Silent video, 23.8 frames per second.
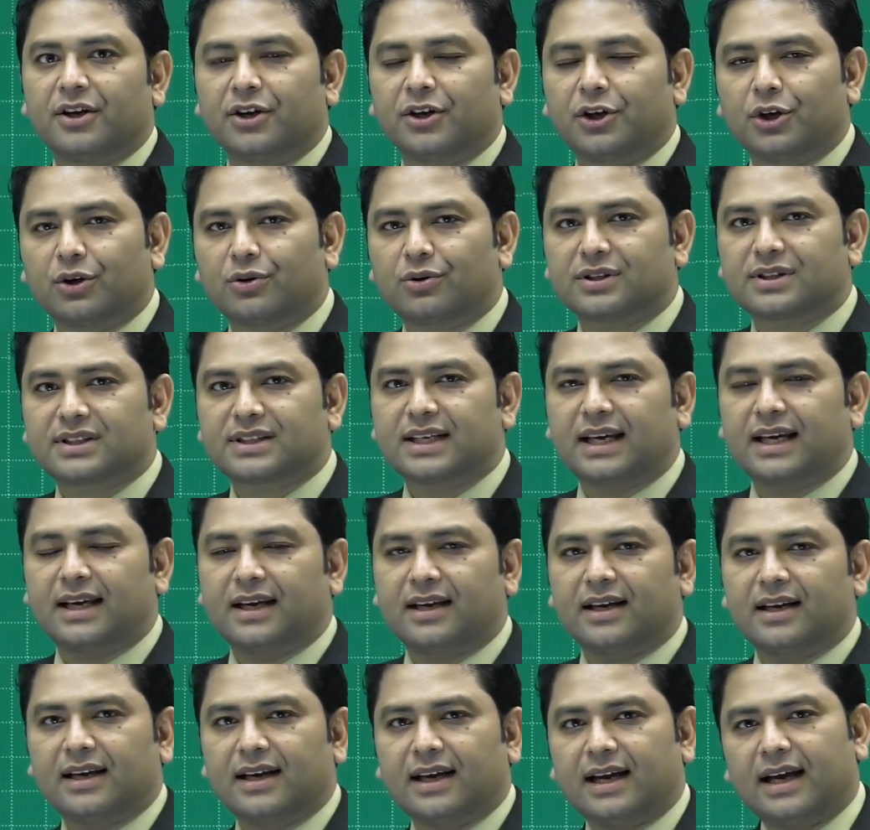You could
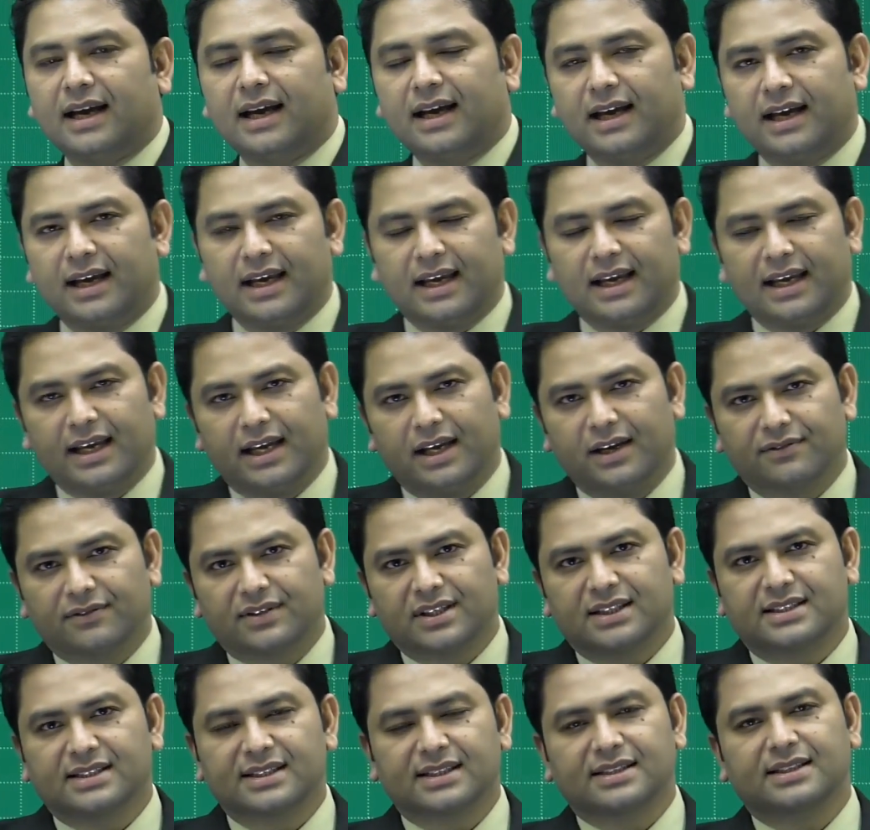see, if
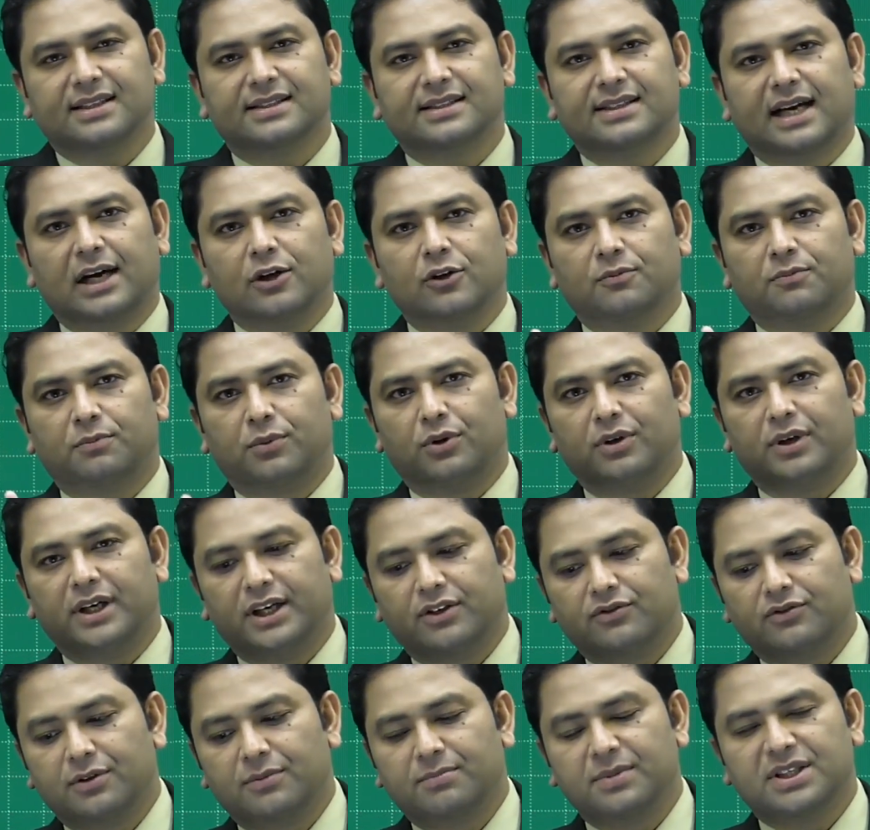this is the south pole,
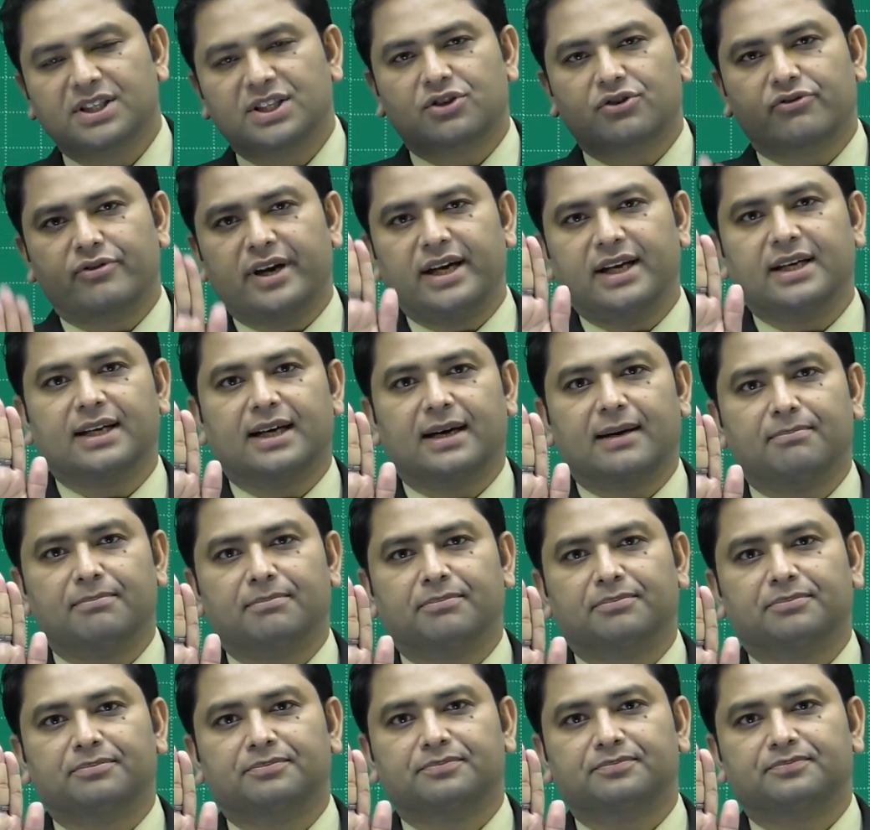it would be straight
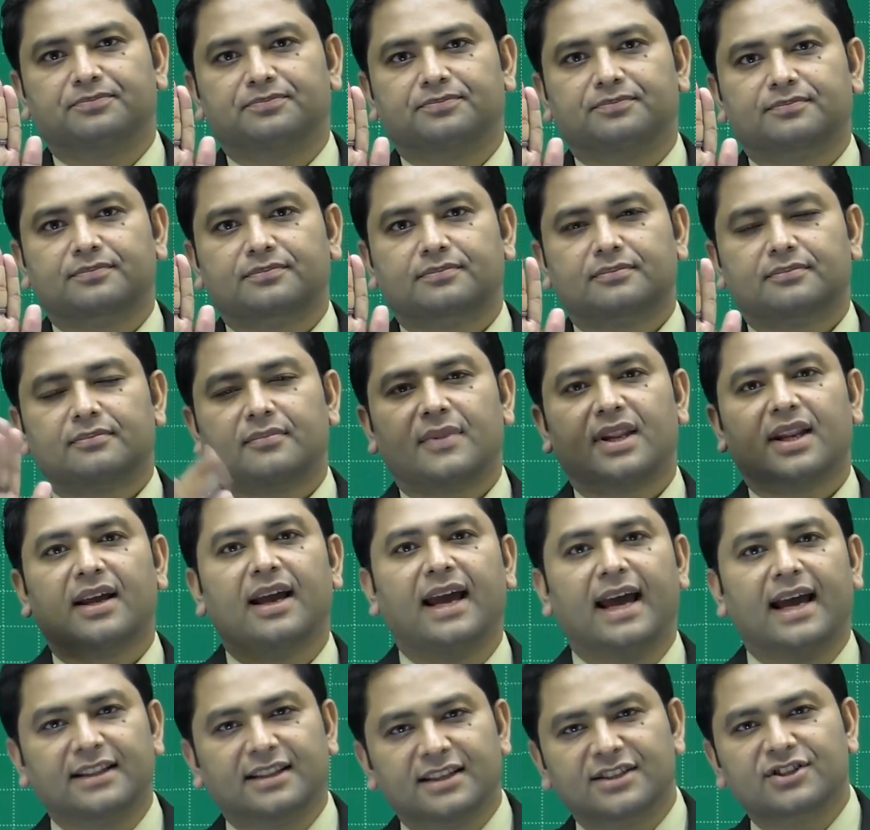up.
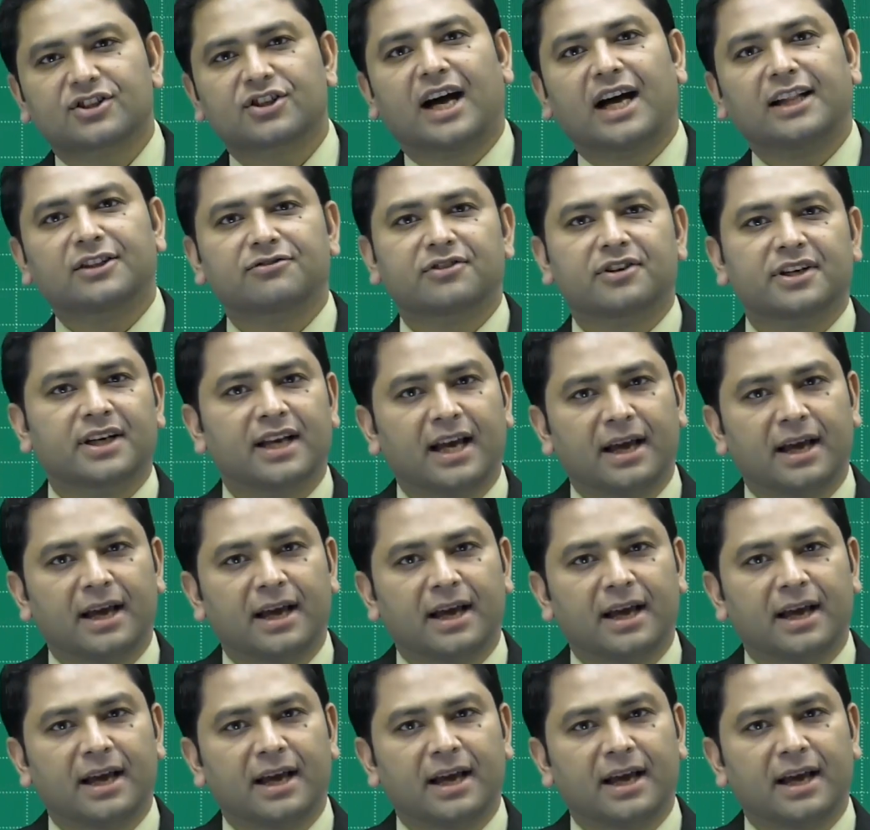At the southern